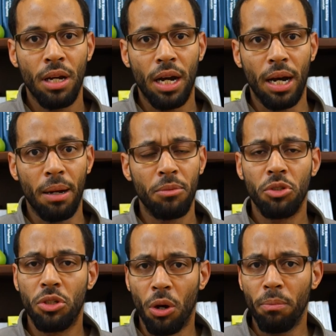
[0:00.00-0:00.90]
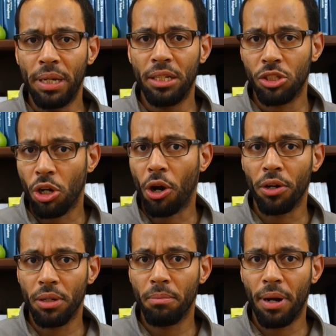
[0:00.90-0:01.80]
Um, don't be
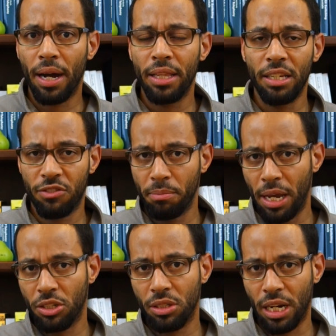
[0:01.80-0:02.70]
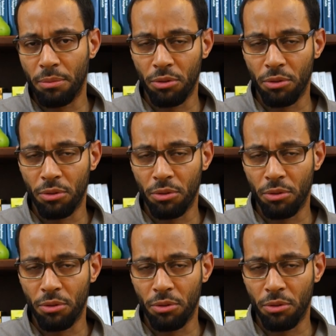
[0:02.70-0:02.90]
disheartened by the information that I